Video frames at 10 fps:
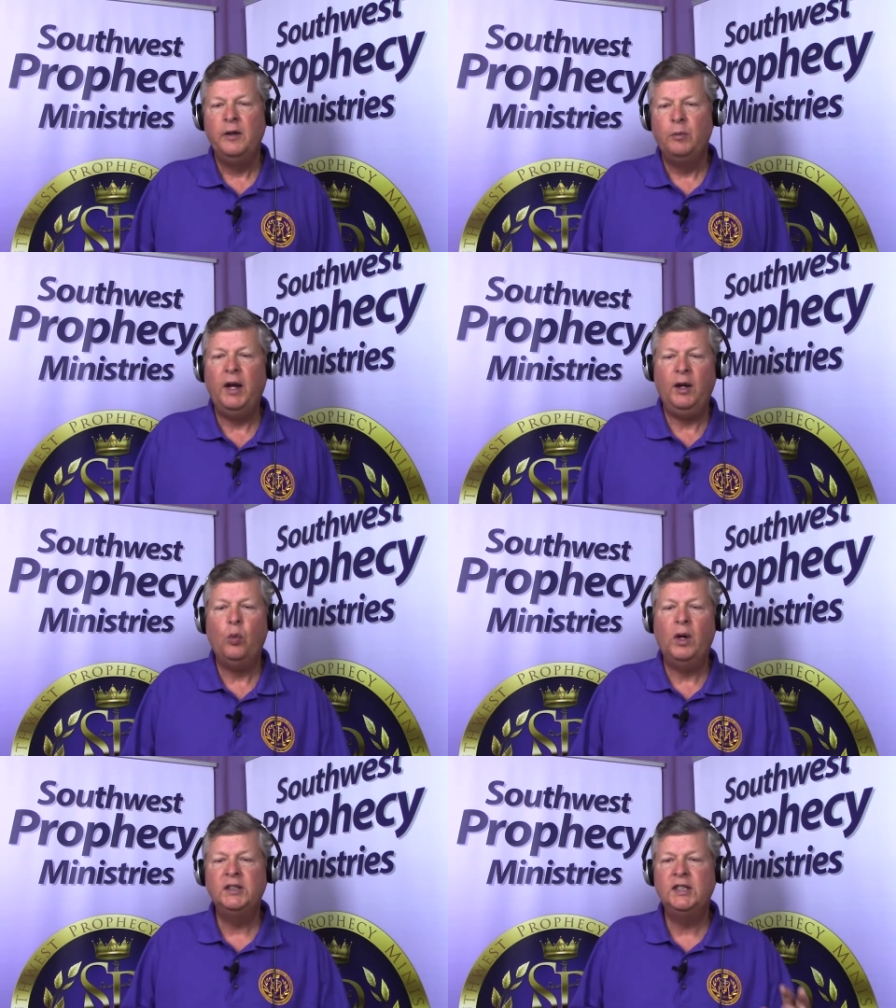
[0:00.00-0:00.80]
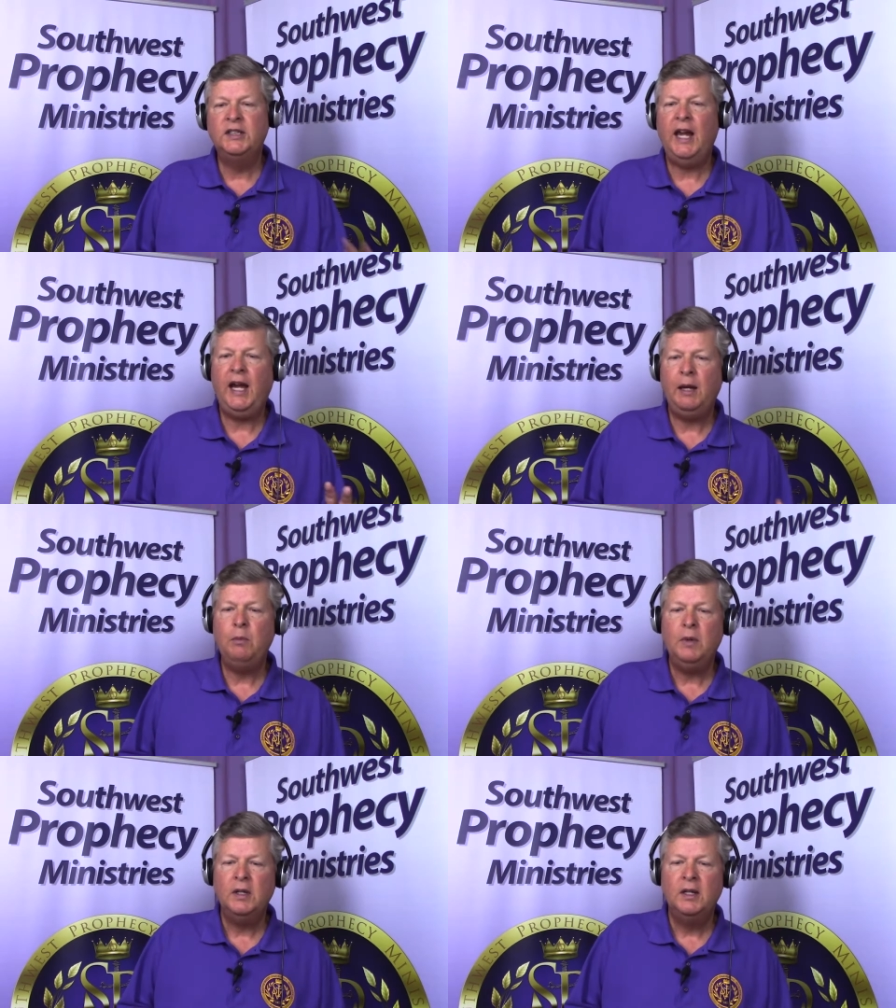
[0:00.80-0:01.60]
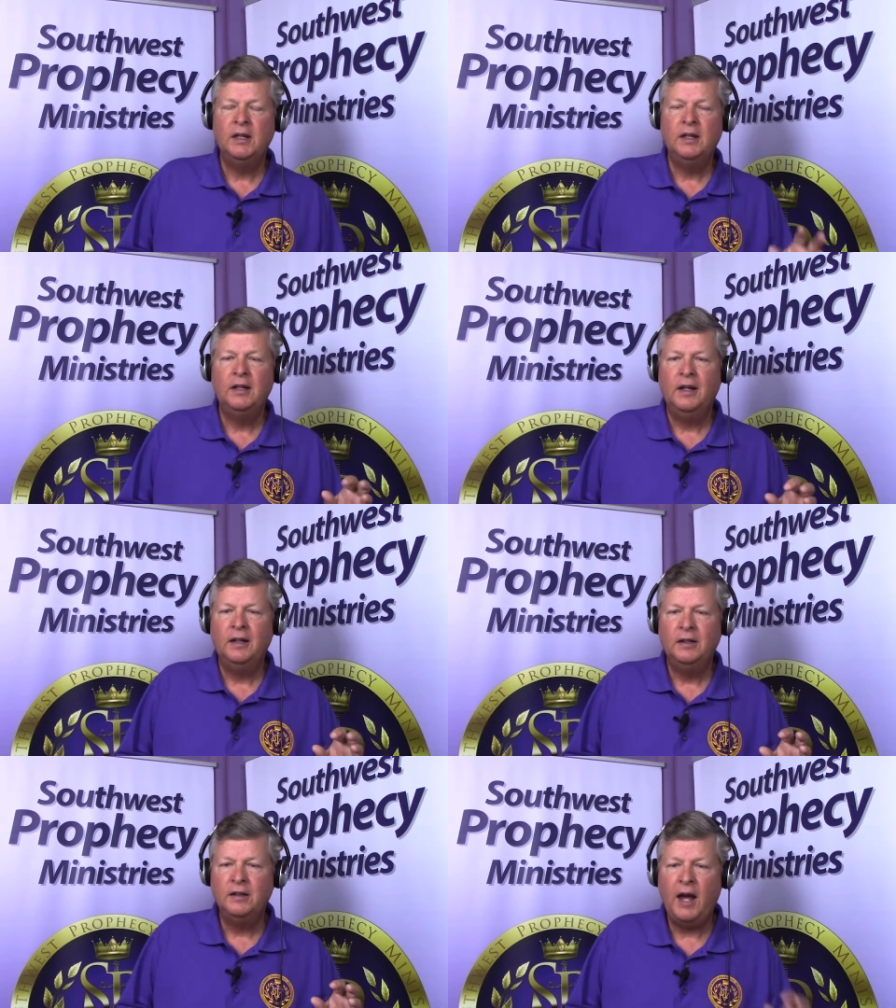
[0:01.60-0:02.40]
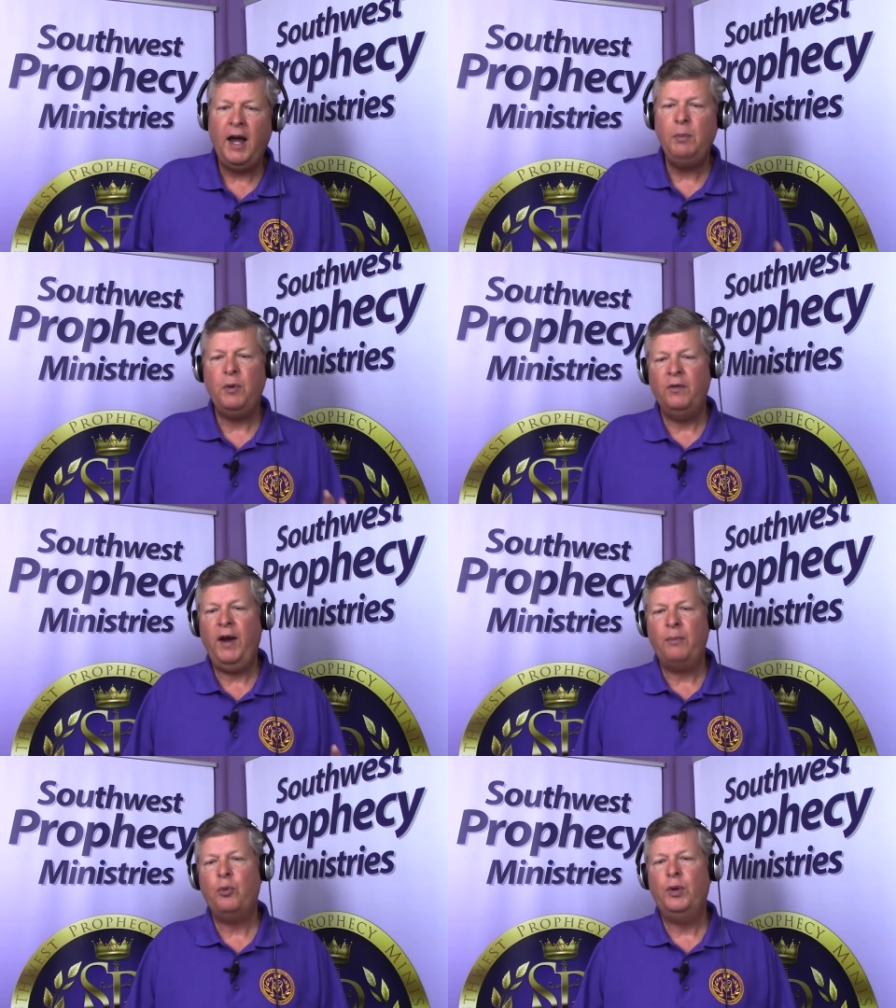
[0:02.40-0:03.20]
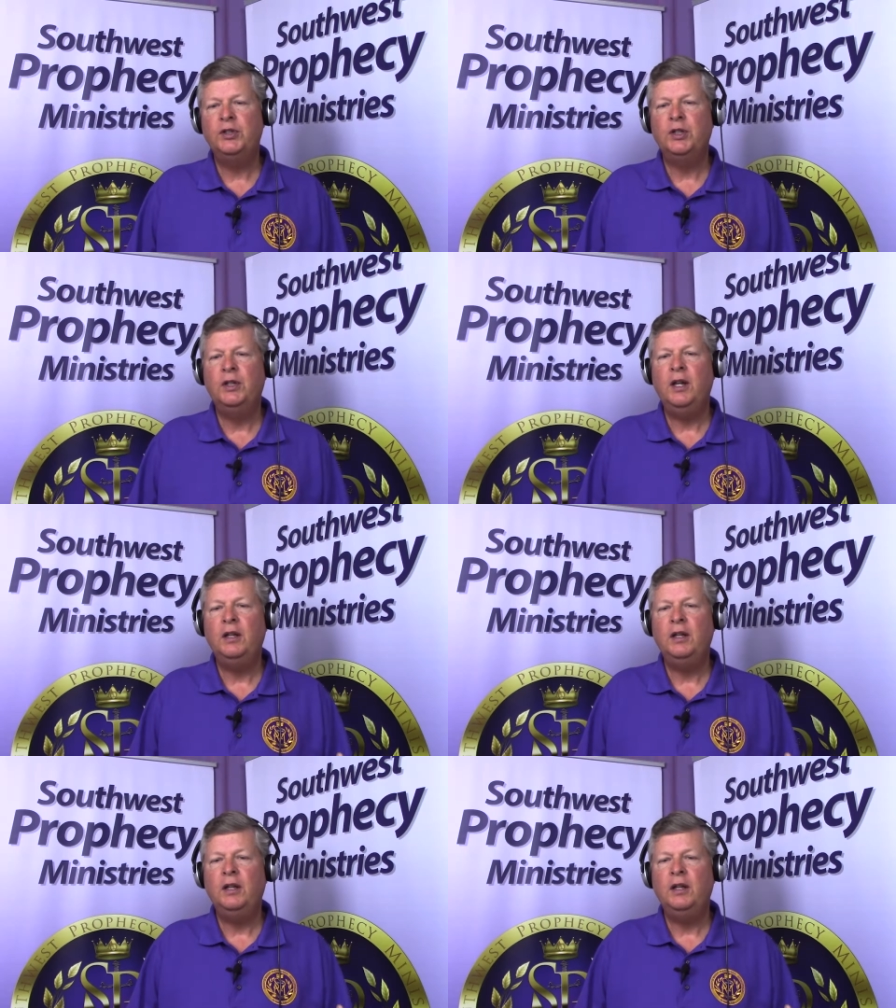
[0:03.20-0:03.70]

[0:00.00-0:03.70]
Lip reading: But it was the same type of apparition